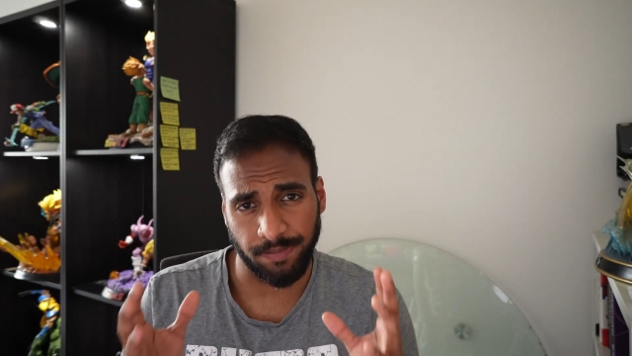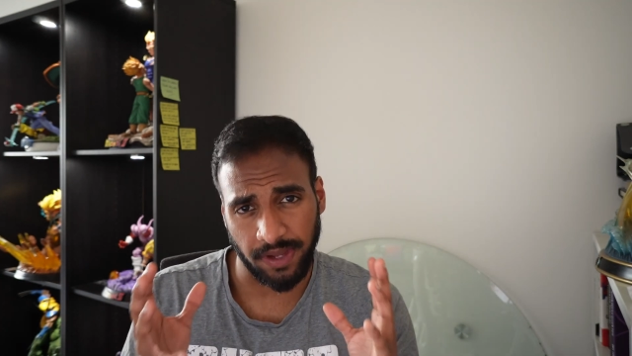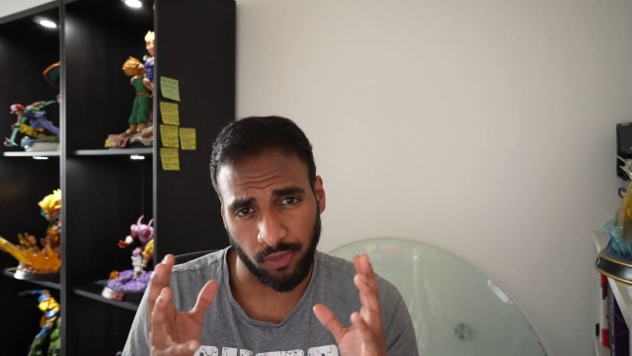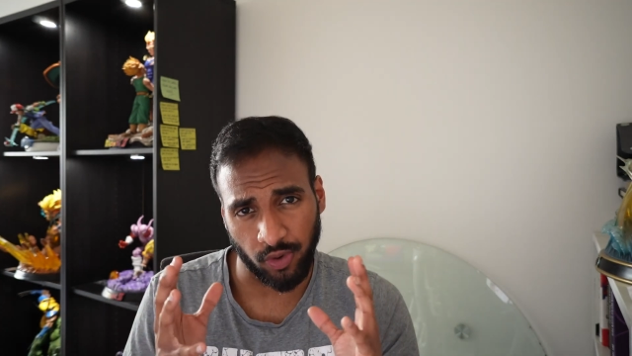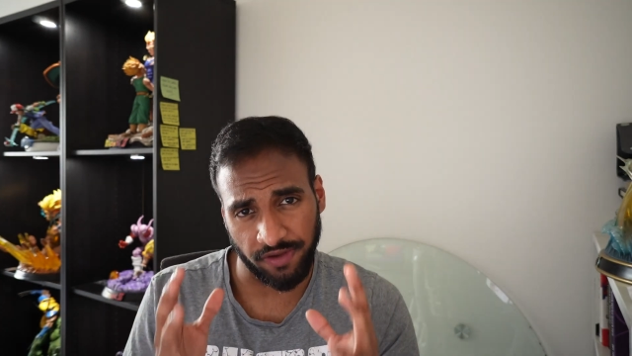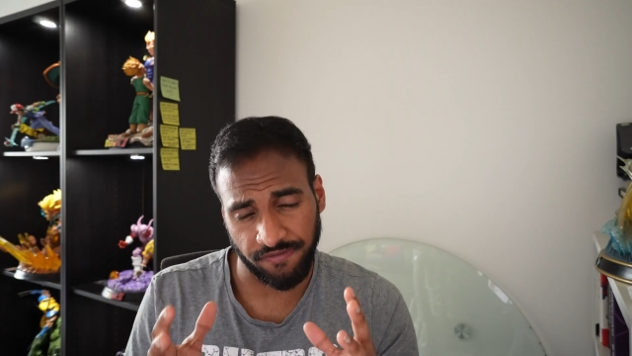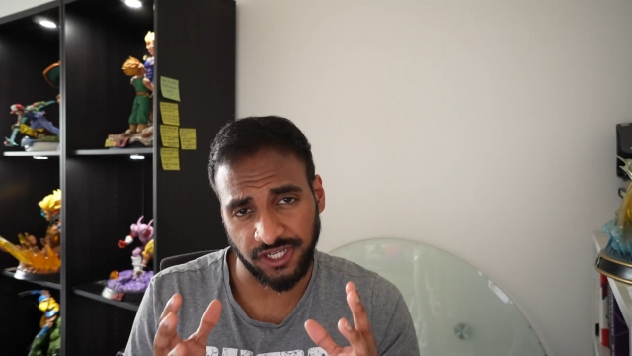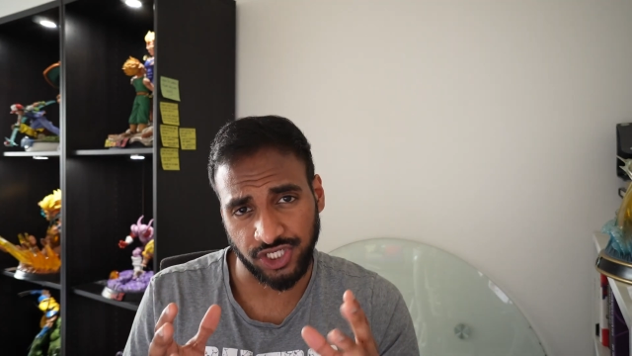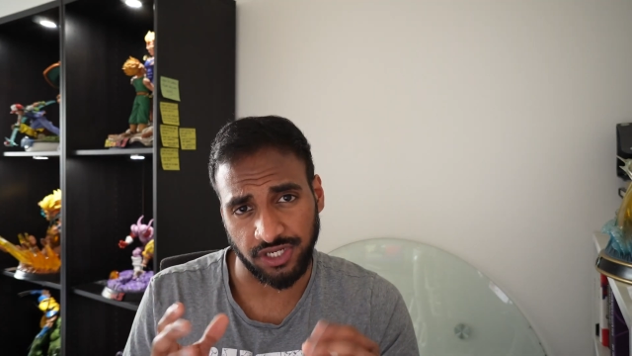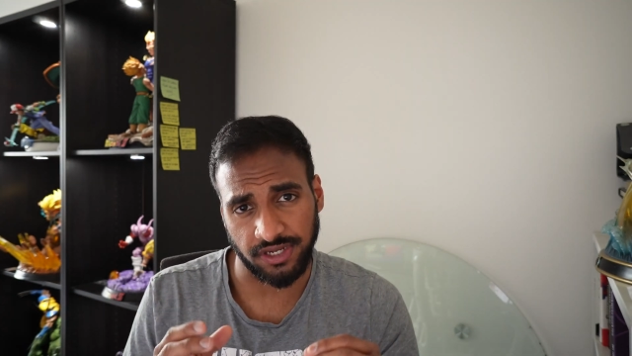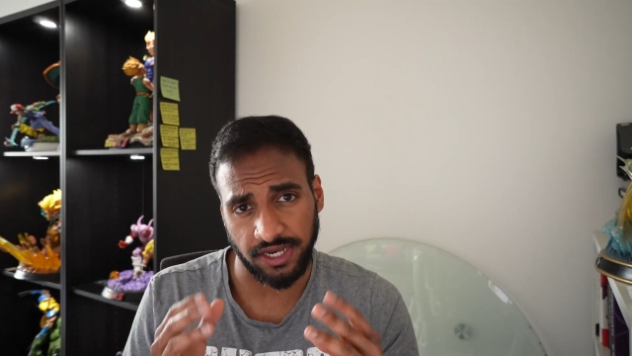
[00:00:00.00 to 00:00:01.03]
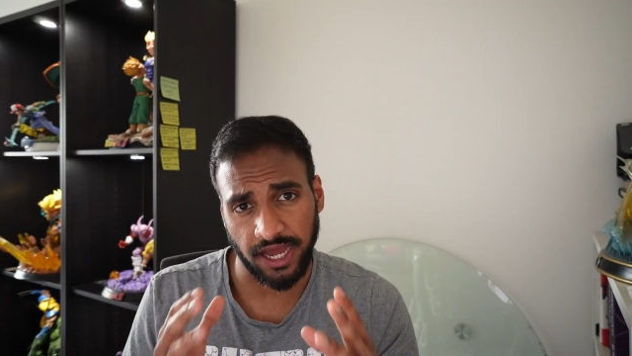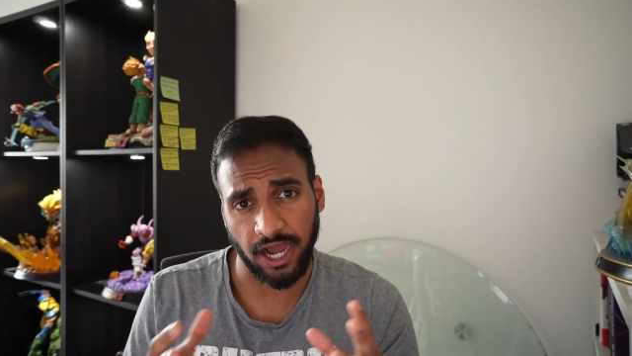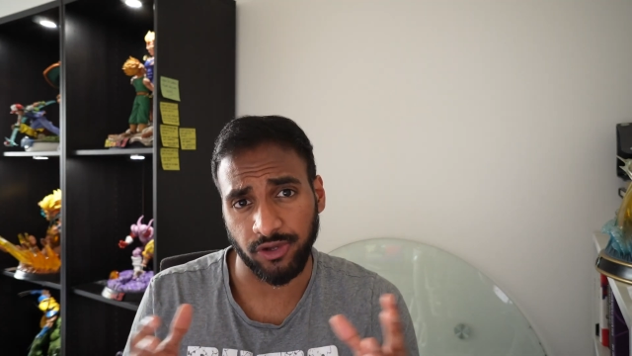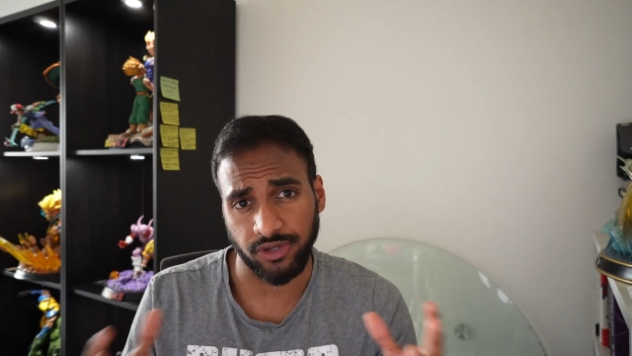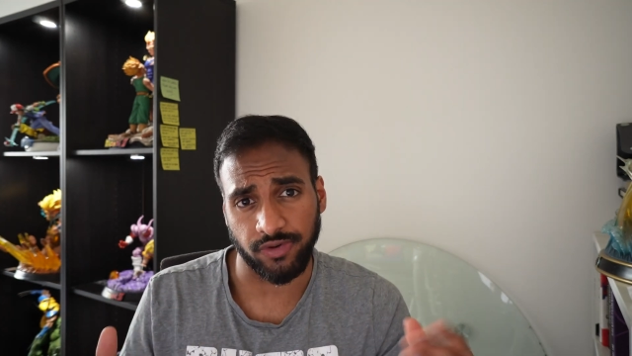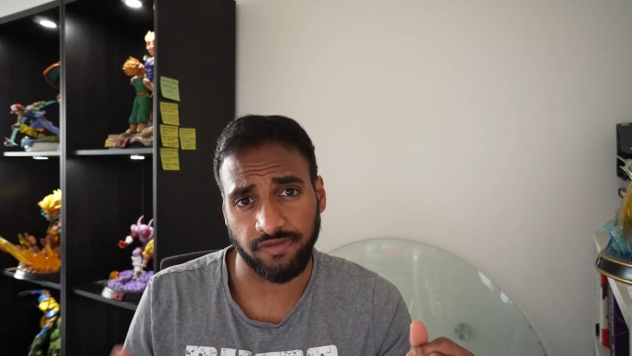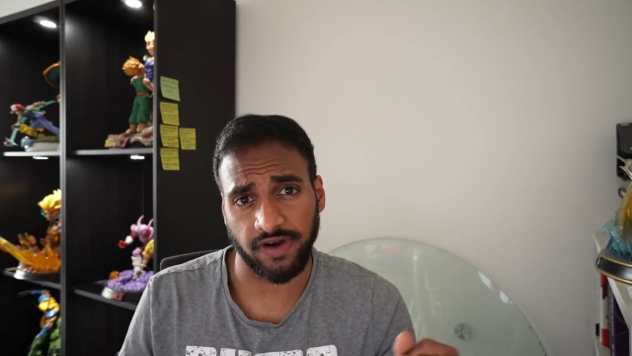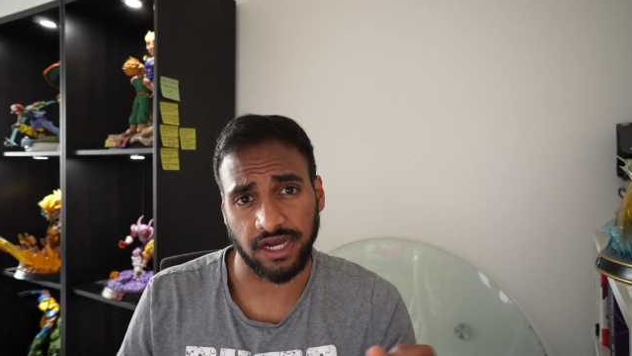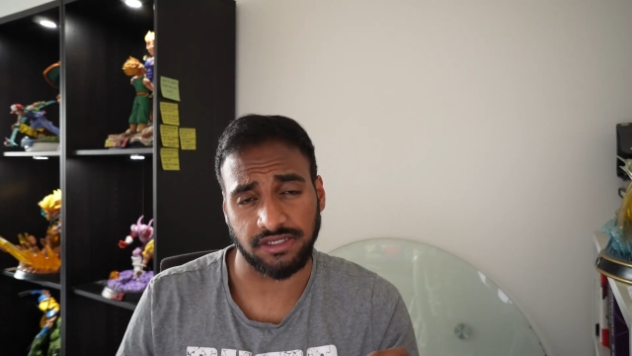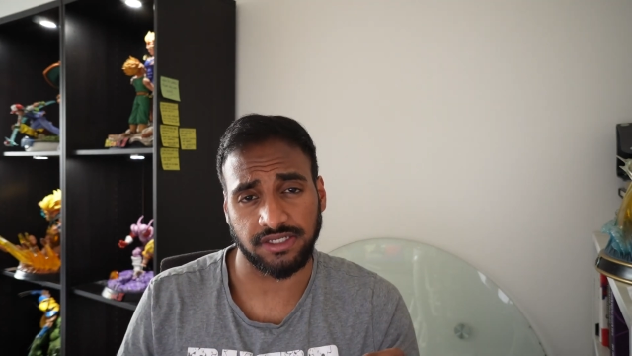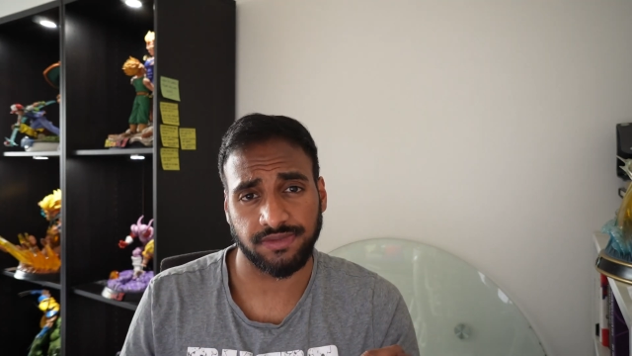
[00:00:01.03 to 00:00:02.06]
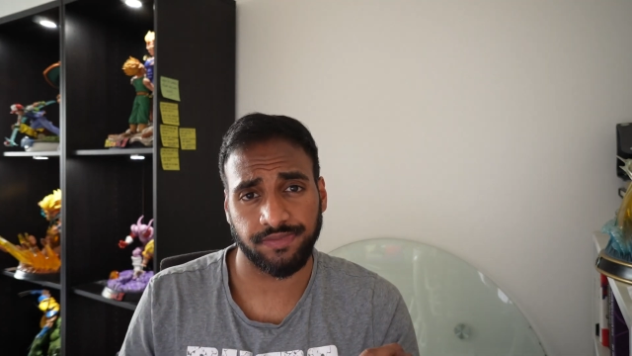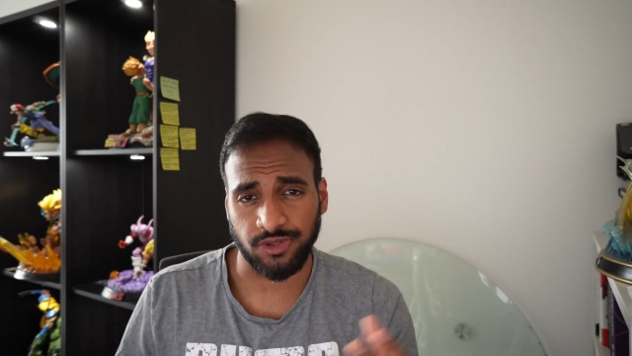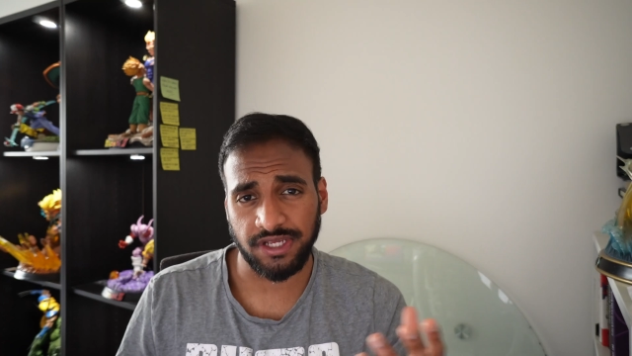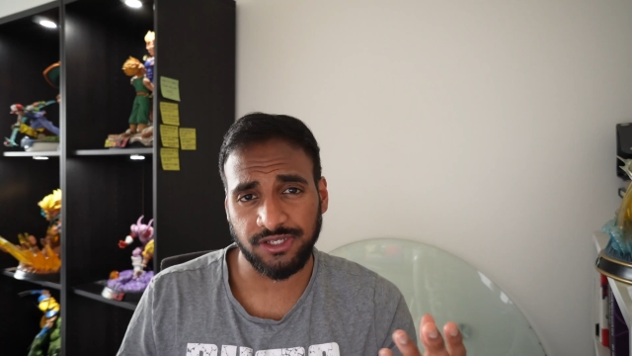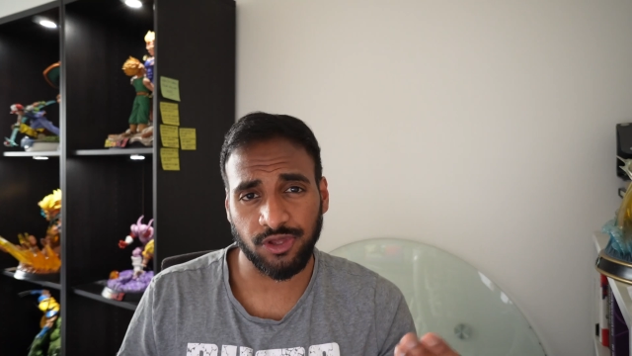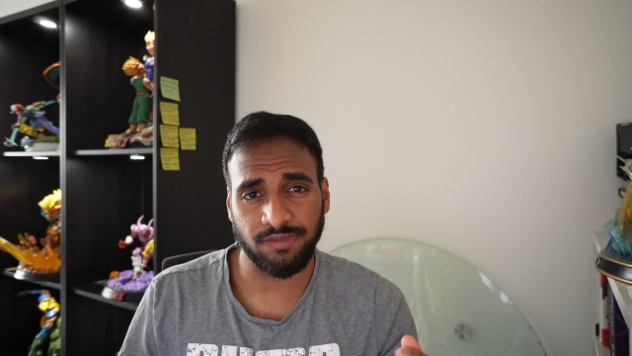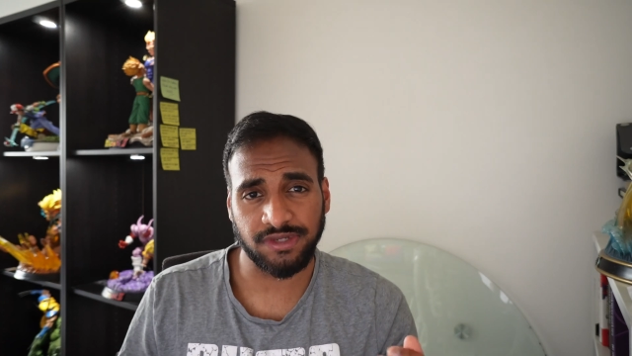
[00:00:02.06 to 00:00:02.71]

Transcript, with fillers: bit more efficient in how you revise. So these are the